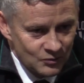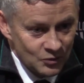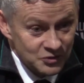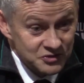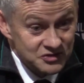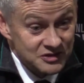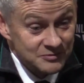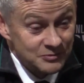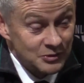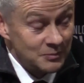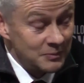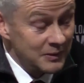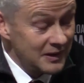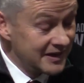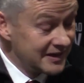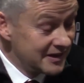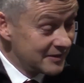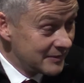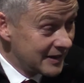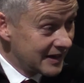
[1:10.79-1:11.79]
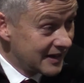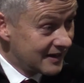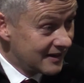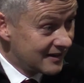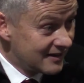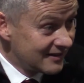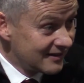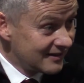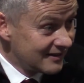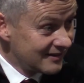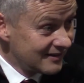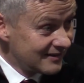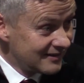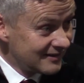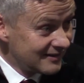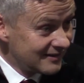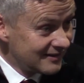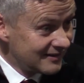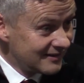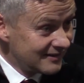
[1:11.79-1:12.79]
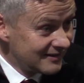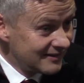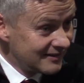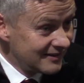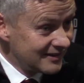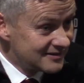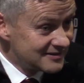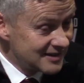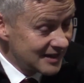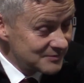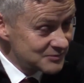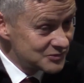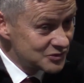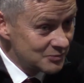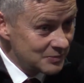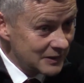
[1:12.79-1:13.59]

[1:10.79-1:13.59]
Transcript: to play and make attempts